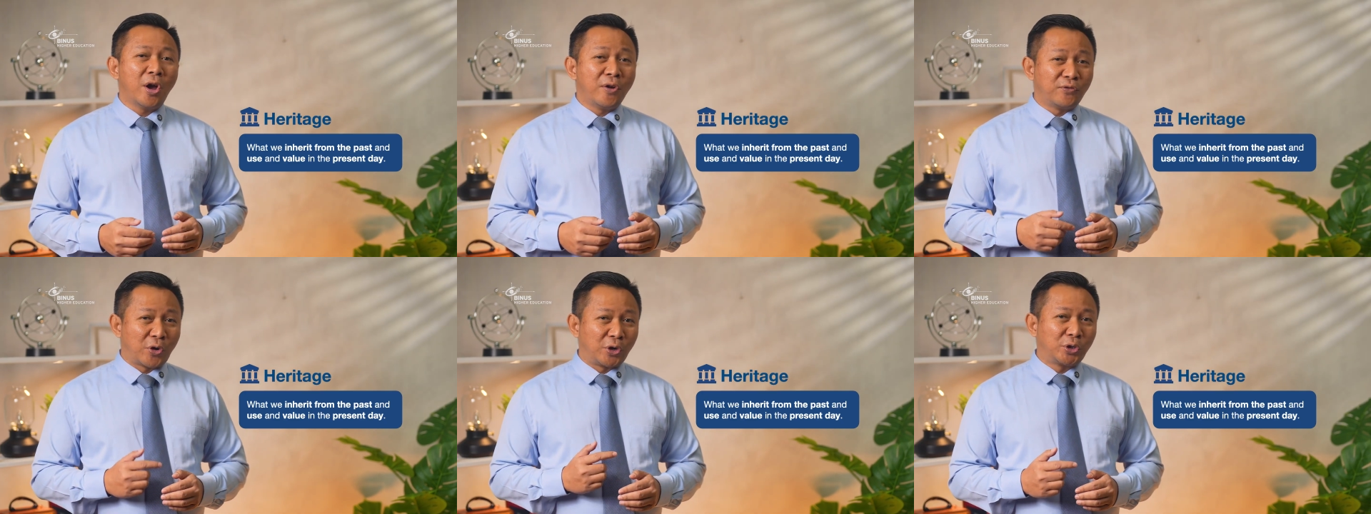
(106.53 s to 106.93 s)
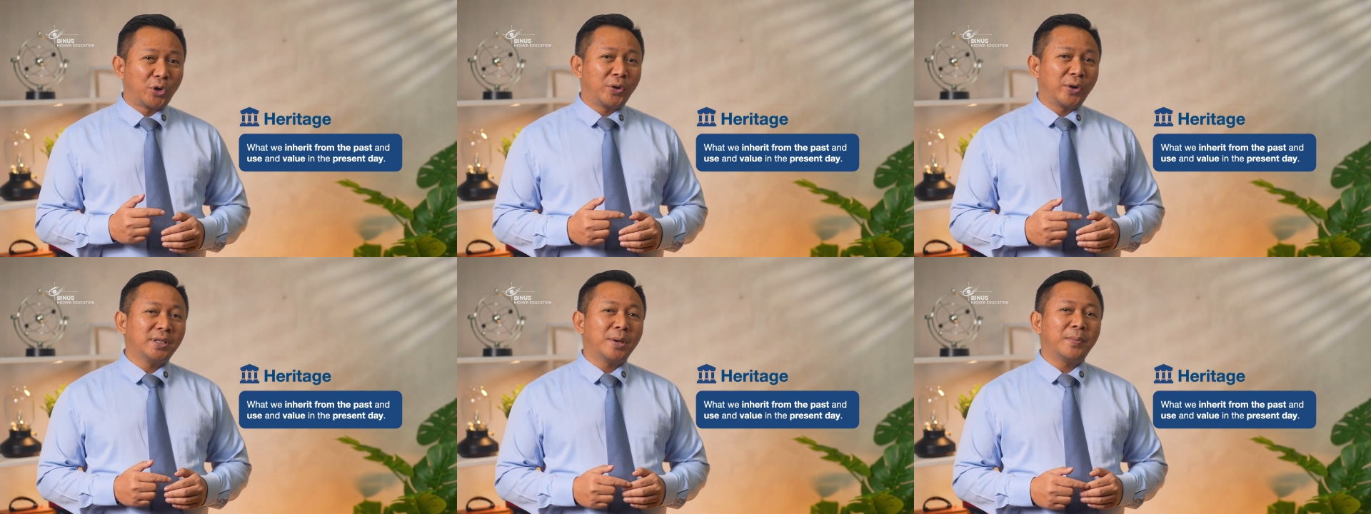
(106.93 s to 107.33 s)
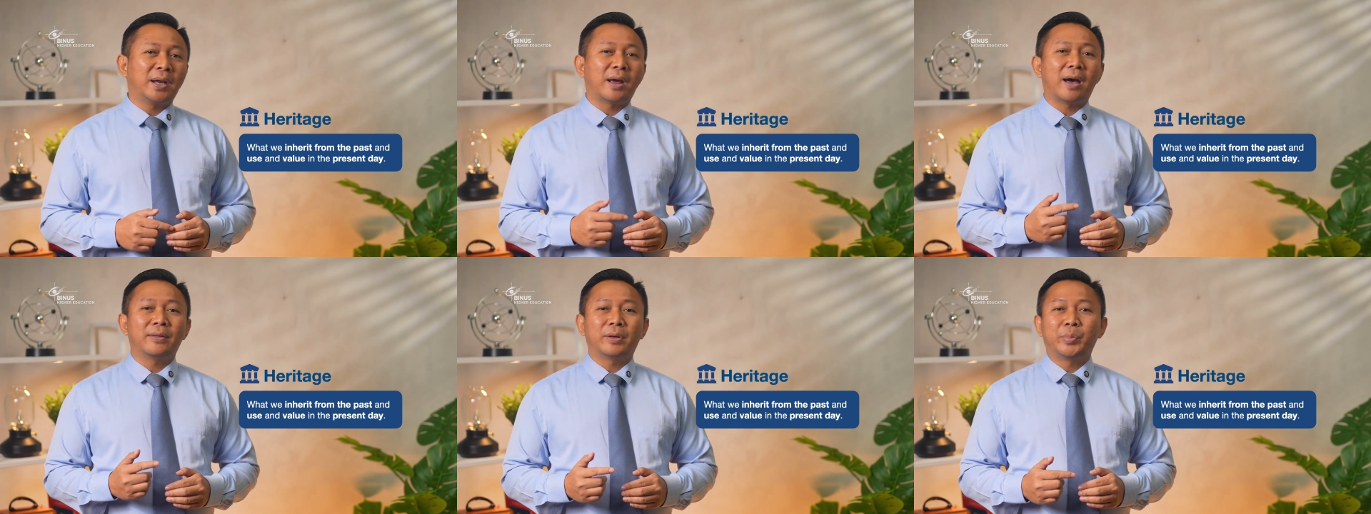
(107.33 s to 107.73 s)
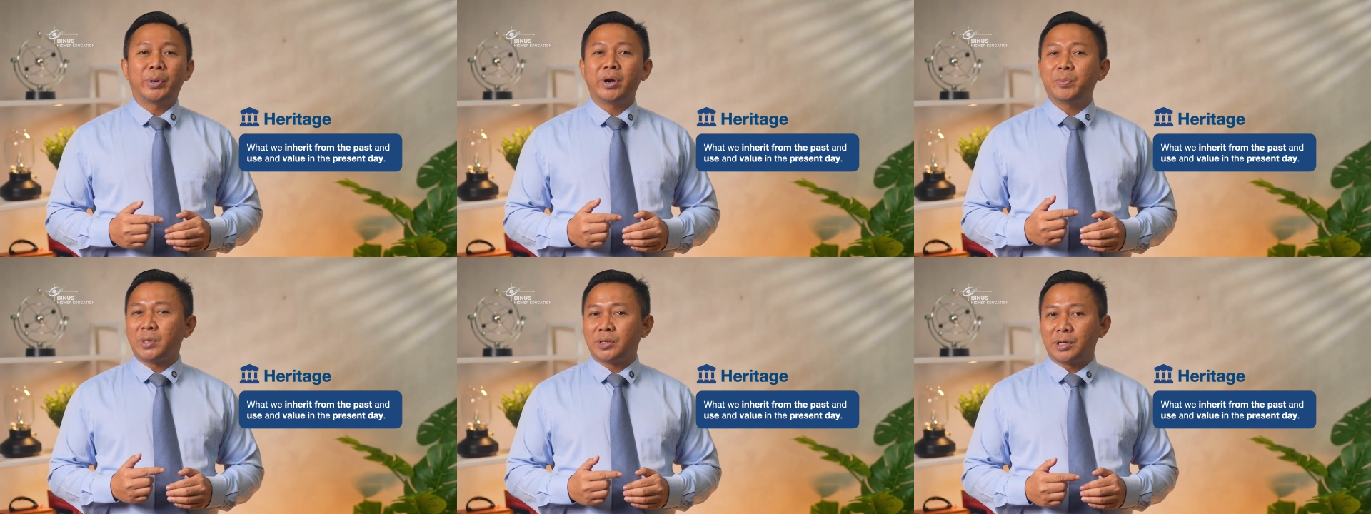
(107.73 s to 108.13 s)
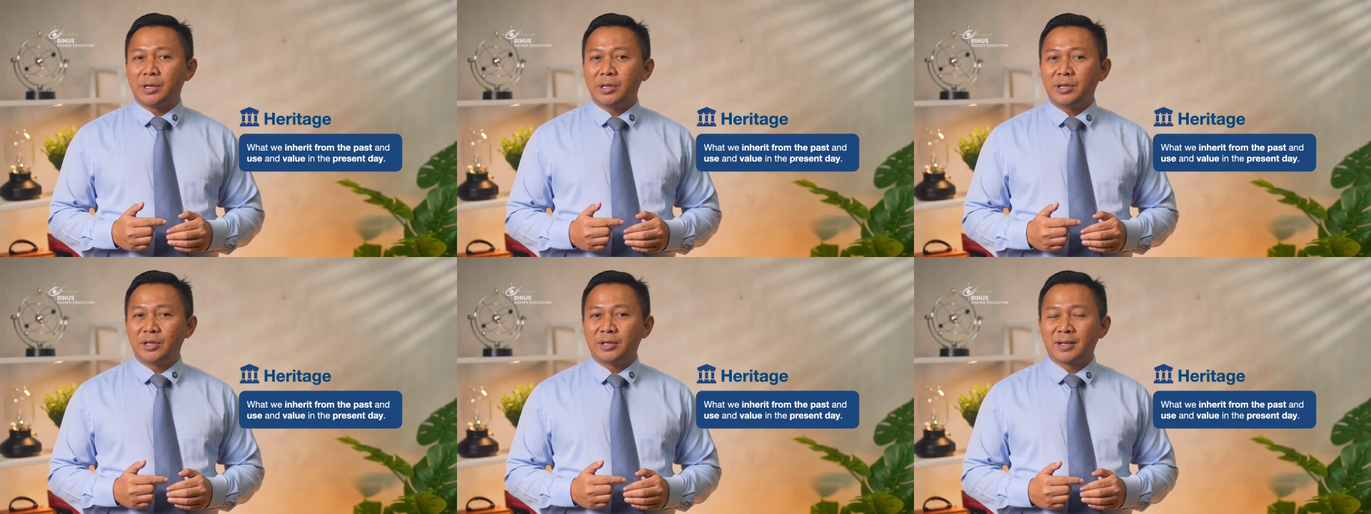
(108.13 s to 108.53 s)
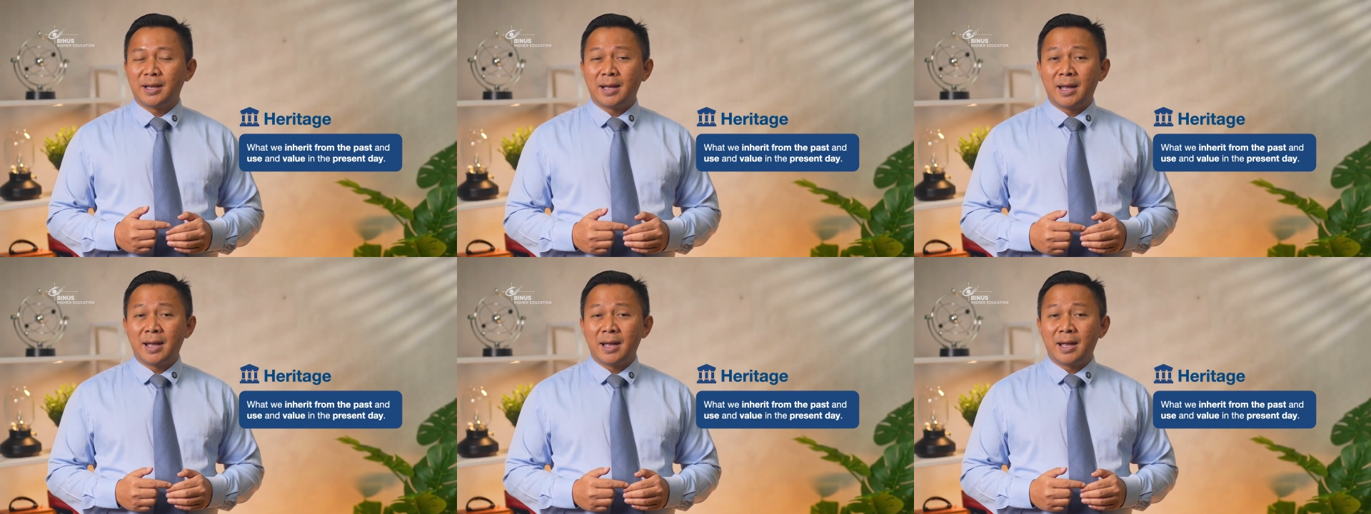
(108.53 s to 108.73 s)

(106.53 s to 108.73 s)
for tourism and other purposes,